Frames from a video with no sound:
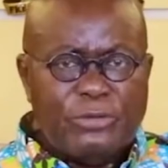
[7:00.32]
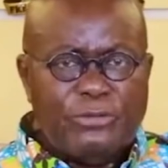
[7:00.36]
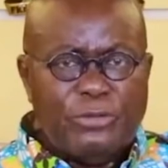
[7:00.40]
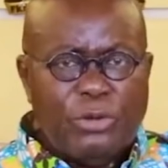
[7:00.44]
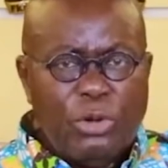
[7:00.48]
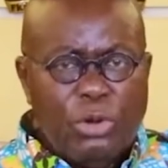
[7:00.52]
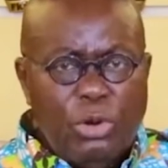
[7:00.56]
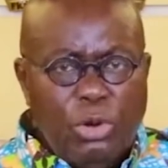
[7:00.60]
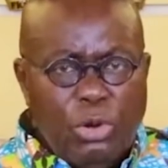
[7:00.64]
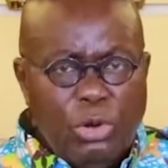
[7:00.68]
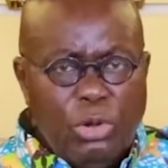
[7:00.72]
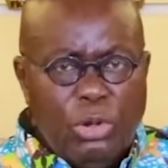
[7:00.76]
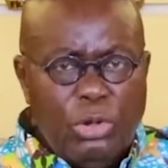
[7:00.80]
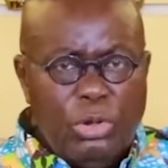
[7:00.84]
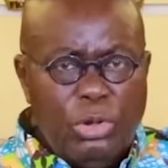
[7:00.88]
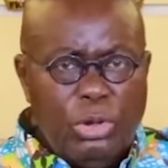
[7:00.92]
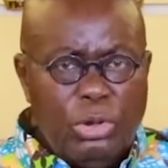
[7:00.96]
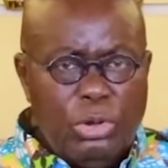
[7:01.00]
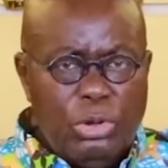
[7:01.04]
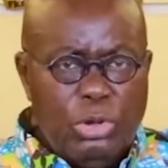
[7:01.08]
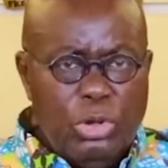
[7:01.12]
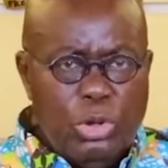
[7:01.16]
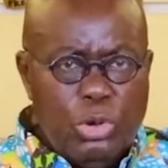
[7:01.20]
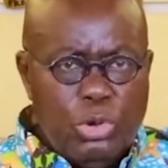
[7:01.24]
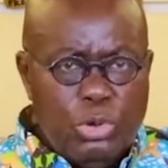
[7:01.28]
of
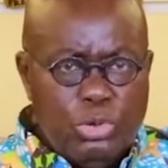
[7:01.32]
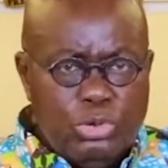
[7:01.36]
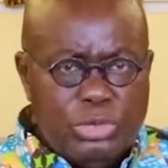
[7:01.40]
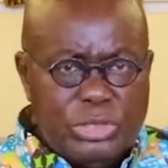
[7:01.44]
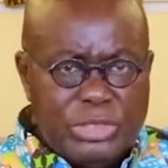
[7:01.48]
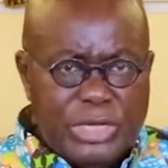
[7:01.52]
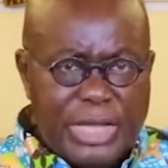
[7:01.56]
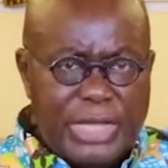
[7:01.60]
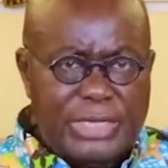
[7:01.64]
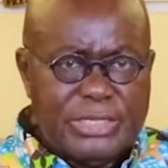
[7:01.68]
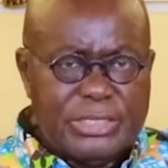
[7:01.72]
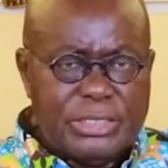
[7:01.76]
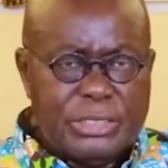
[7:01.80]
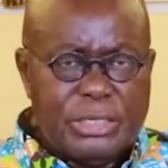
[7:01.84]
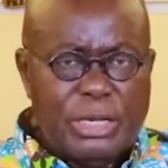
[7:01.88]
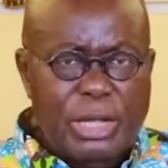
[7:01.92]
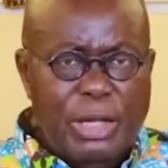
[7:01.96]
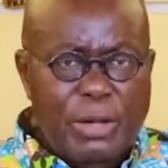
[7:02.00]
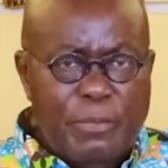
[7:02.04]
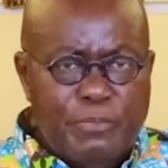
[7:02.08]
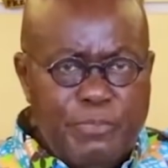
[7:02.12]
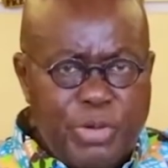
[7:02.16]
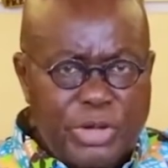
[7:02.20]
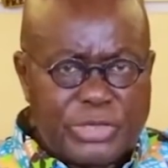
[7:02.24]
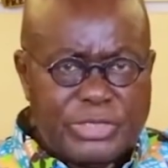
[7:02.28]
all who test
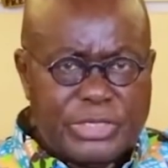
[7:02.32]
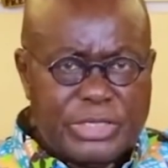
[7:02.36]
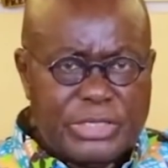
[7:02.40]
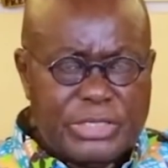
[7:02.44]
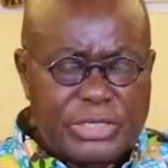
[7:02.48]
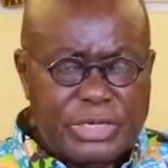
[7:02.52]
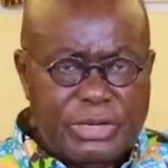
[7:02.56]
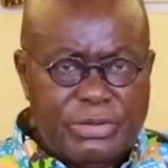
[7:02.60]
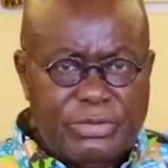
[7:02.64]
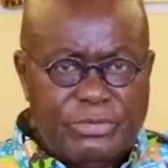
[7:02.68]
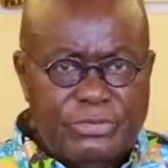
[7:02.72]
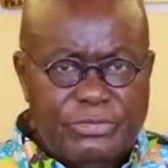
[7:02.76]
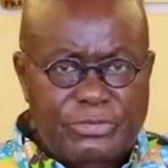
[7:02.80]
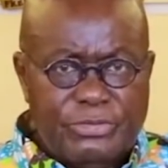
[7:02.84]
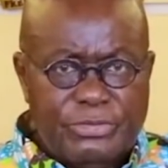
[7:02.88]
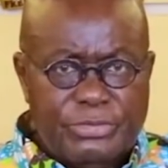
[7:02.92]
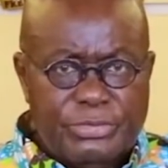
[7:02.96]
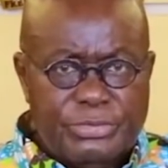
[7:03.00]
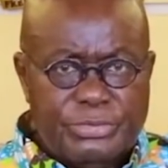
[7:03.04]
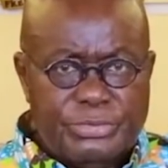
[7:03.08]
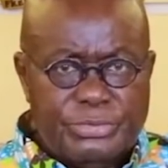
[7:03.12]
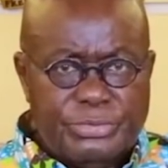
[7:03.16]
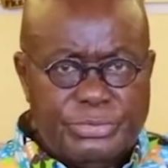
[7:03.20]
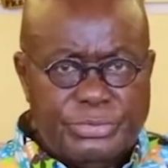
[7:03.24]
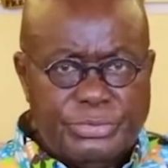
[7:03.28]
positive.
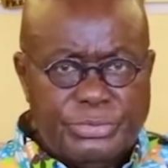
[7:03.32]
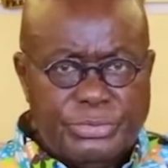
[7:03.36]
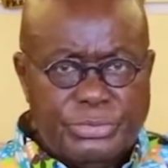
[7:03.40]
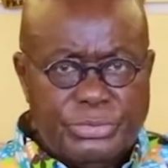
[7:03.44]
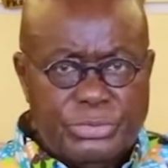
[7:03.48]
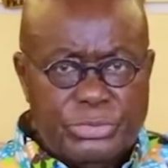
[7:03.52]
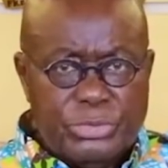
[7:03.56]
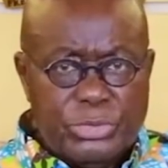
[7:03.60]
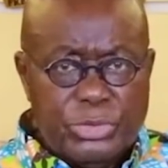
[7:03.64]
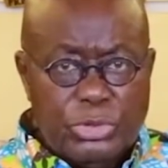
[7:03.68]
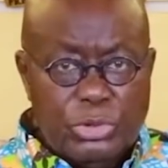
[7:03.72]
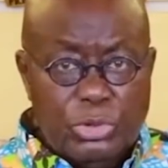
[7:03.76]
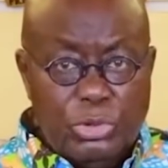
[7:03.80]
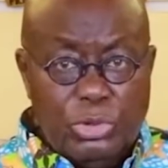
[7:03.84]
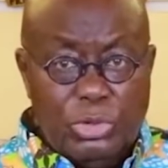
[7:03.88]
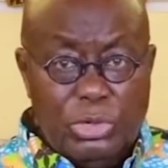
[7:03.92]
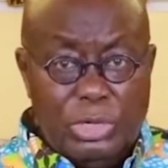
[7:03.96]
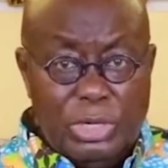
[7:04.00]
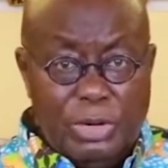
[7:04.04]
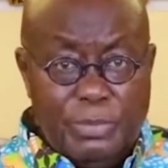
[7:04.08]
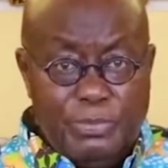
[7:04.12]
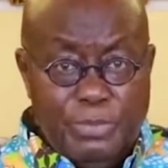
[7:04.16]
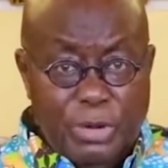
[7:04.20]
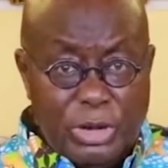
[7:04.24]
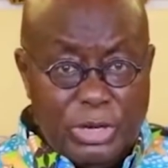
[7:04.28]

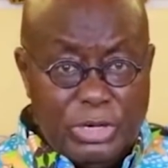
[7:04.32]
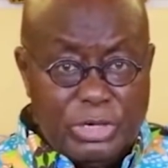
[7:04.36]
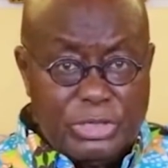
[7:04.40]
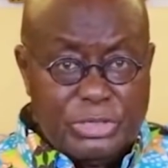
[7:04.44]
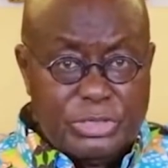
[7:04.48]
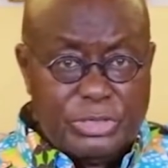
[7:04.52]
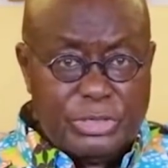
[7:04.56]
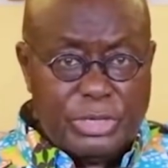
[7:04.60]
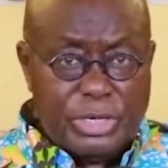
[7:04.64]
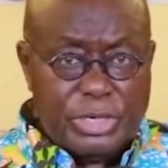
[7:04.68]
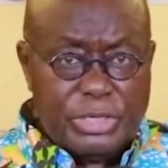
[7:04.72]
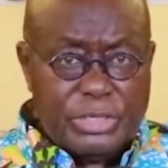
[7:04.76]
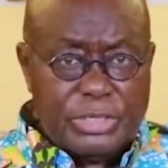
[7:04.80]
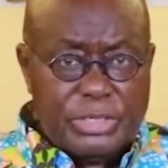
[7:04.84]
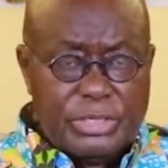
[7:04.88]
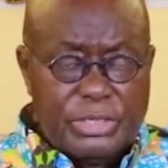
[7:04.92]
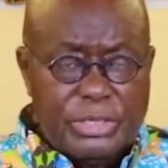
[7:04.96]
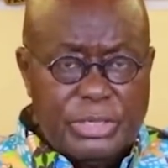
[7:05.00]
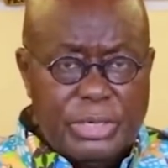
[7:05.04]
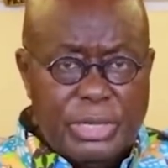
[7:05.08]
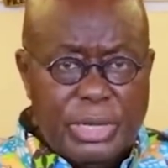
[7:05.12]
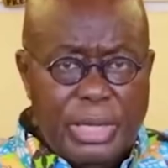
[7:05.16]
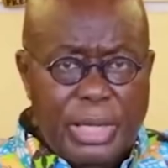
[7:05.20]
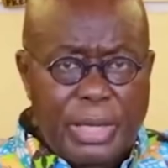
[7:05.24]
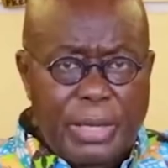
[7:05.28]
All
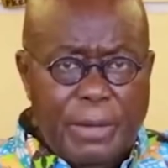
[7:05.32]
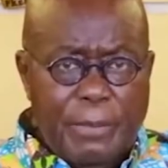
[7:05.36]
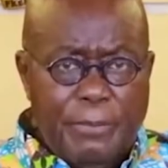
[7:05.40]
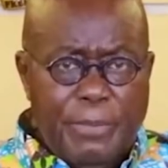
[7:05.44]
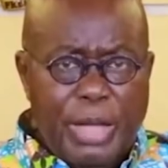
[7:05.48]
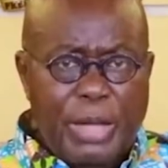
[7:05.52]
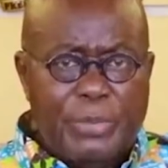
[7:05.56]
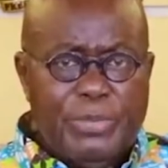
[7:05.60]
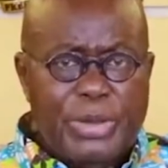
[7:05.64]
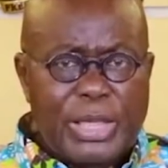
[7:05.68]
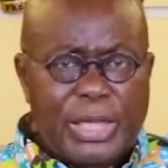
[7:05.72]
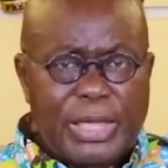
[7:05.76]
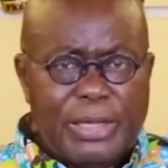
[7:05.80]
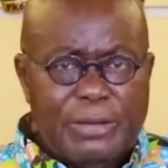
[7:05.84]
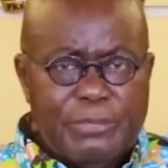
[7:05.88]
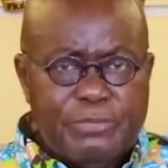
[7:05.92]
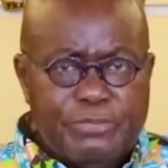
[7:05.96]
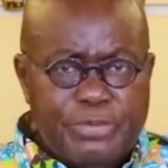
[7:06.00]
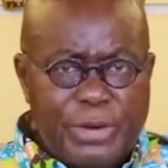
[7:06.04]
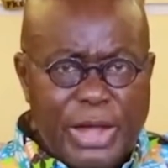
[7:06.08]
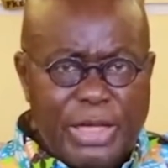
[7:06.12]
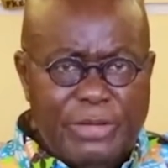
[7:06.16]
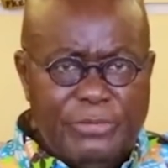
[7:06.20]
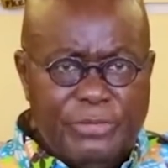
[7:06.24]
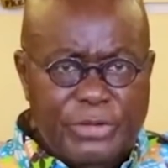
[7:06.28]
laboratories, public
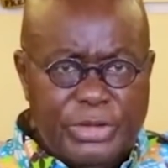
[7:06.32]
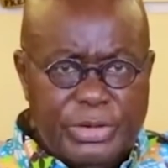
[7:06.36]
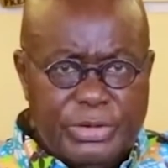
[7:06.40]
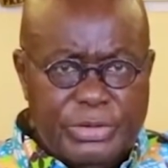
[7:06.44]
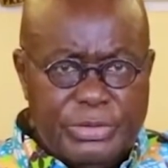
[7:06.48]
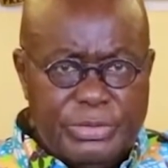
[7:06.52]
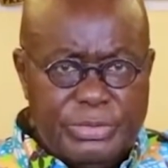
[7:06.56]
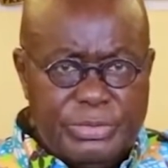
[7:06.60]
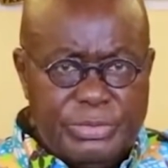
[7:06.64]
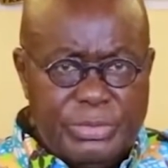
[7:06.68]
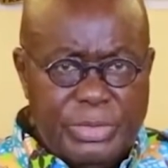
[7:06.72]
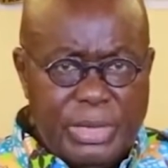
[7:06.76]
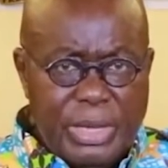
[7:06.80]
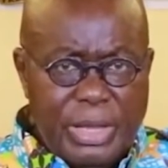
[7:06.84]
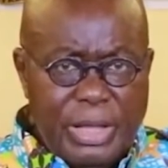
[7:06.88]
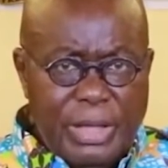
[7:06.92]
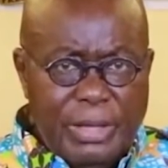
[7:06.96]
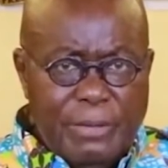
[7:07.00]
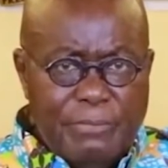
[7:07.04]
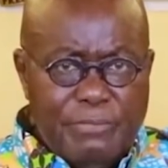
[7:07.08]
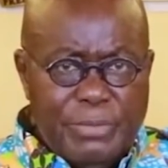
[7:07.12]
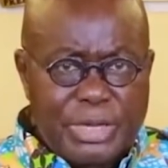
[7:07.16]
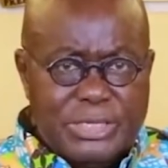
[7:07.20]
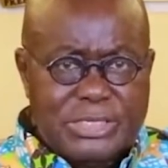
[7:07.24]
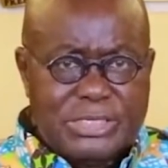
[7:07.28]
and private,
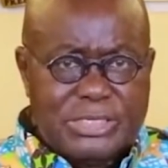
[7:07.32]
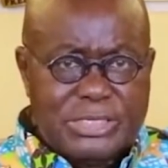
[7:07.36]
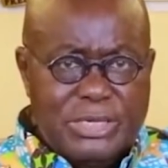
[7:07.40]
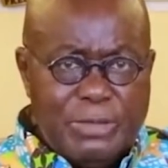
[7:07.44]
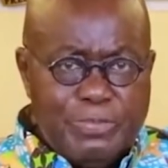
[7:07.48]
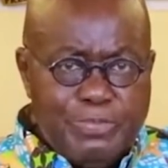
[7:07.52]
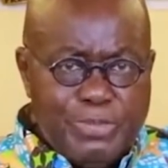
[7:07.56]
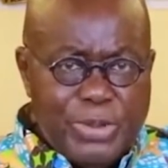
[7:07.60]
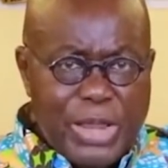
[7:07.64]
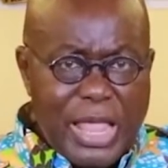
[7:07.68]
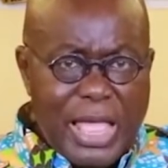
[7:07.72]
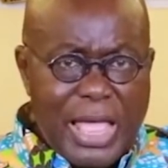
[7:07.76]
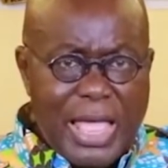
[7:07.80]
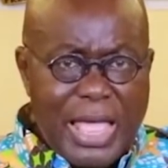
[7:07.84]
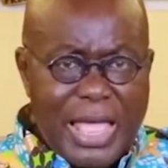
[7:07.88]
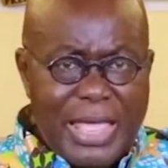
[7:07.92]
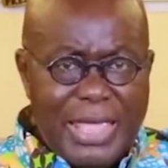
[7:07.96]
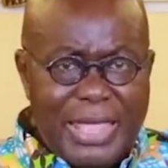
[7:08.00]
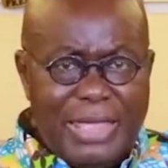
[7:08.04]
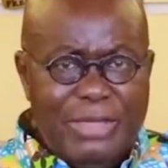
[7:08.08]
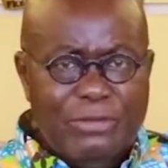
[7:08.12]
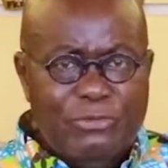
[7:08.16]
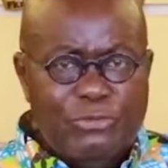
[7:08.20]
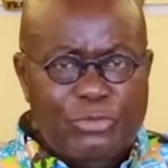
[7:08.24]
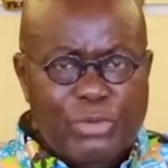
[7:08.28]
must
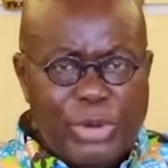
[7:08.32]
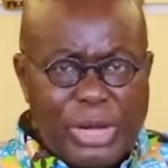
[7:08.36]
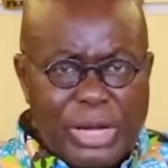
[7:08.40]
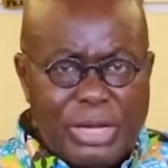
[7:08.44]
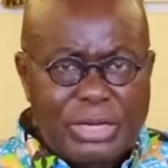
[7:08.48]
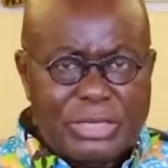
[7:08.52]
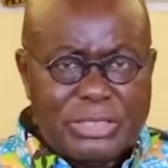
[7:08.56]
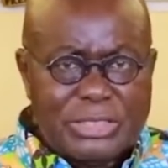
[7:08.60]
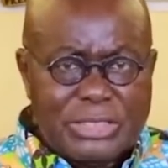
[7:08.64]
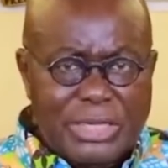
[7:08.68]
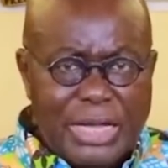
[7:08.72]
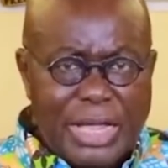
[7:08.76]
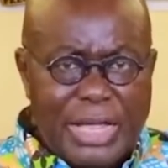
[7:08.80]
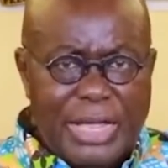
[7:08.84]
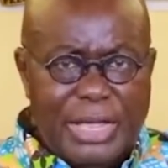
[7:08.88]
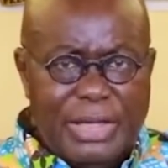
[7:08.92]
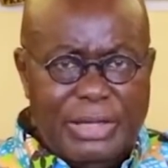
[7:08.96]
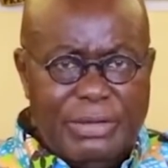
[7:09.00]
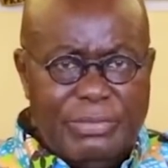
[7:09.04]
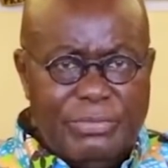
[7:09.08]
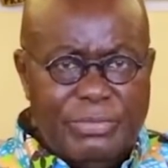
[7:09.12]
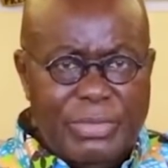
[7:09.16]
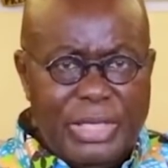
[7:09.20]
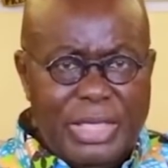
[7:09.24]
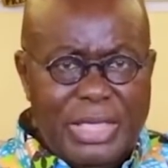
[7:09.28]
supply in real
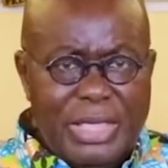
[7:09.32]
time